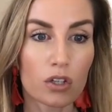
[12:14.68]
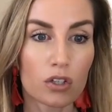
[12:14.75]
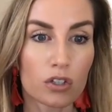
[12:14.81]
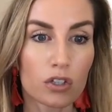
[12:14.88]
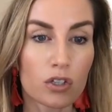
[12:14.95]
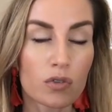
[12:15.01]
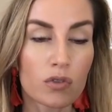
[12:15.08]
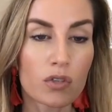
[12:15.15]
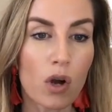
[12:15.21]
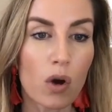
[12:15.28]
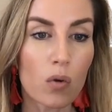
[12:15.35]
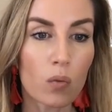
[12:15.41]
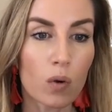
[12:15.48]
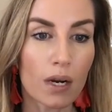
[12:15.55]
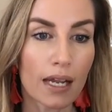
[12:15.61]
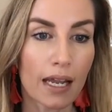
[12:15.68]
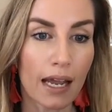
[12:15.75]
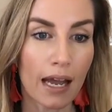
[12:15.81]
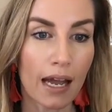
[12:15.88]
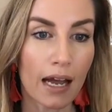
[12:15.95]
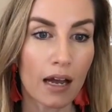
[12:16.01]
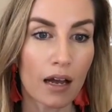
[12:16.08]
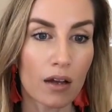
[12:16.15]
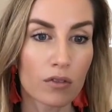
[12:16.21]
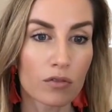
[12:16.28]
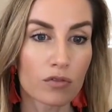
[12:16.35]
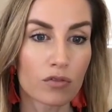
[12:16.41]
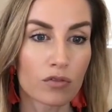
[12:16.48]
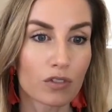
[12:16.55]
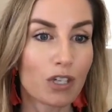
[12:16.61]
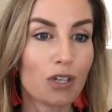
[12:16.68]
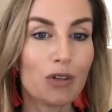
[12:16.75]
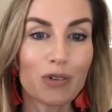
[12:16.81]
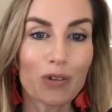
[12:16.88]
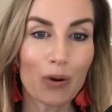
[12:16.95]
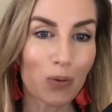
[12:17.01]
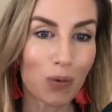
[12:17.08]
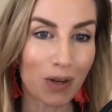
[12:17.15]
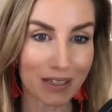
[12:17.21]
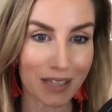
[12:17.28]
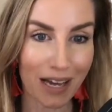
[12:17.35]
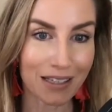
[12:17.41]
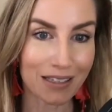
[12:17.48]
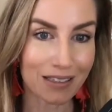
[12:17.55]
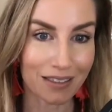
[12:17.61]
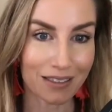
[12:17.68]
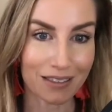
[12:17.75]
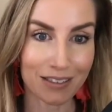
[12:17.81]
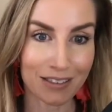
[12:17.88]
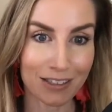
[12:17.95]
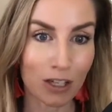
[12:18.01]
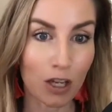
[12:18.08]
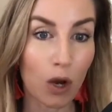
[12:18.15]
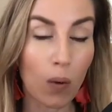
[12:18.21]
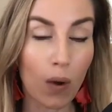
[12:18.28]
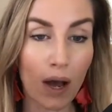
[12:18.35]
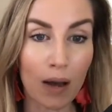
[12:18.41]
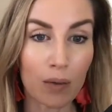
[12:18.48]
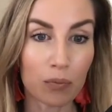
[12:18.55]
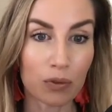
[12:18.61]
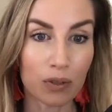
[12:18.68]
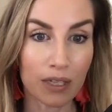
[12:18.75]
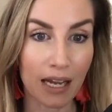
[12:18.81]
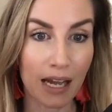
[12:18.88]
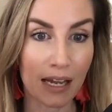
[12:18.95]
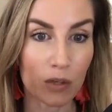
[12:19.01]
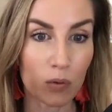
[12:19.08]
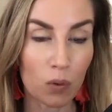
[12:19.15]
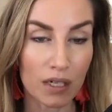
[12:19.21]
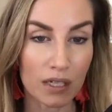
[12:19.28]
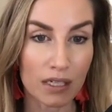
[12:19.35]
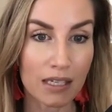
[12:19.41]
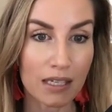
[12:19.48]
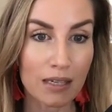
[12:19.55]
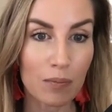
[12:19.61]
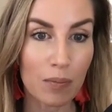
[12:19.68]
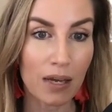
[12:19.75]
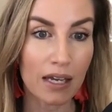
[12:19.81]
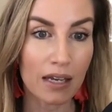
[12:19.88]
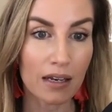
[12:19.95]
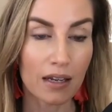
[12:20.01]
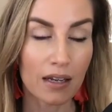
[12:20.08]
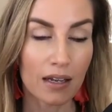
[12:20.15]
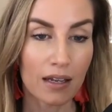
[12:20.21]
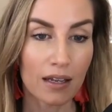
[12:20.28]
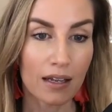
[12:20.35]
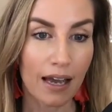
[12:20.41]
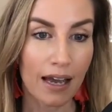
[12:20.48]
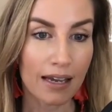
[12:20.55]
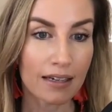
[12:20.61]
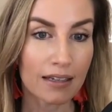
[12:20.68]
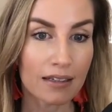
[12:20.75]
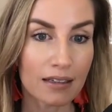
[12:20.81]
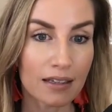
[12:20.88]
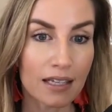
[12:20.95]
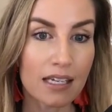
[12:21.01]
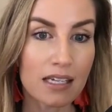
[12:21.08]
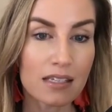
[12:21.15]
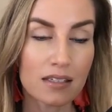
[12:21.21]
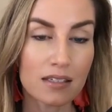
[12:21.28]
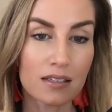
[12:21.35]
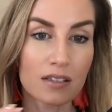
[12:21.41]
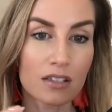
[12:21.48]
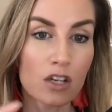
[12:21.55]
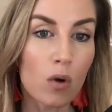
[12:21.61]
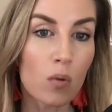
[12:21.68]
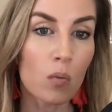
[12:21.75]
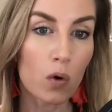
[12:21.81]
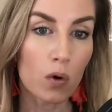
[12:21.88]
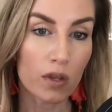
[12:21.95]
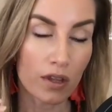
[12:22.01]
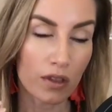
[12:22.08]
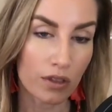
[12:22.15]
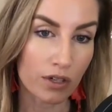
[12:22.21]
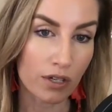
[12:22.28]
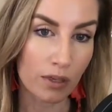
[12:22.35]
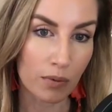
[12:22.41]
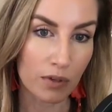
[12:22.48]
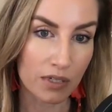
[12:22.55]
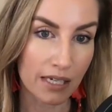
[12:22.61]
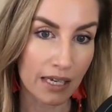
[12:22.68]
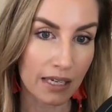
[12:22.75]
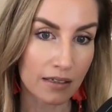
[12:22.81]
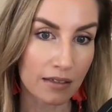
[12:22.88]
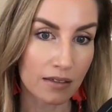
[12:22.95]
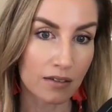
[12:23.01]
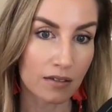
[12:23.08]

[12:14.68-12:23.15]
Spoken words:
you don't want that to go up really high. You want to keep it at least no more than 30%